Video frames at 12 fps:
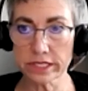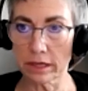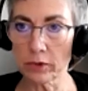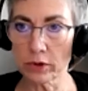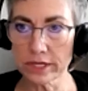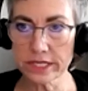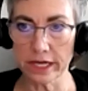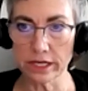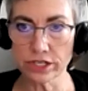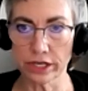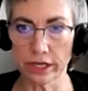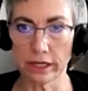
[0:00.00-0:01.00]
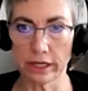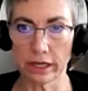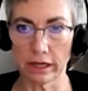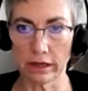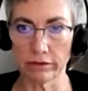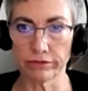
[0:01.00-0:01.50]
summarization
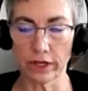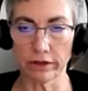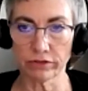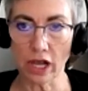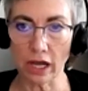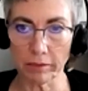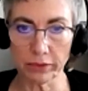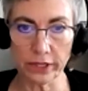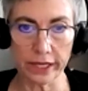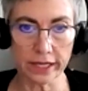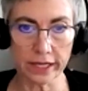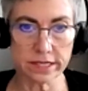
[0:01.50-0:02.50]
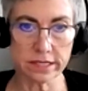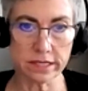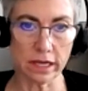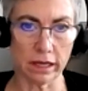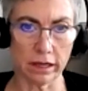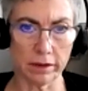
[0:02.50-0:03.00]
of, of complex
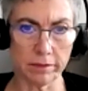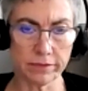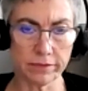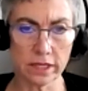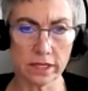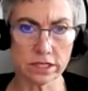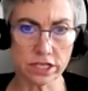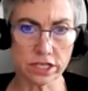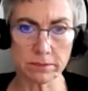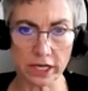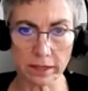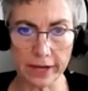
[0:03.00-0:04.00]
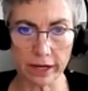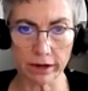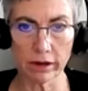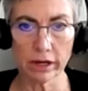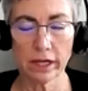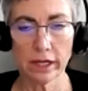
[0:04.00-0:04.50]
um, subject
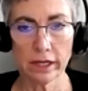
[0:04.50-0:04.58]
matter.